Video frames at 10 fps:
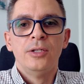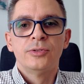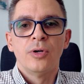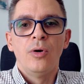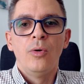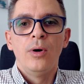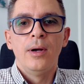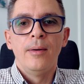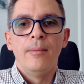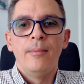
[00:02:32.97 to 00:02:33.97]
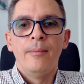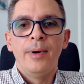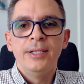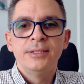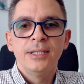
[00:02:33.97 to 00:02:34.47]
So
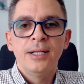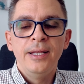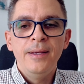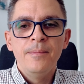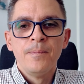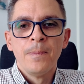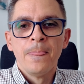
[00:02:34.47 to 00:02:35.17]
basically,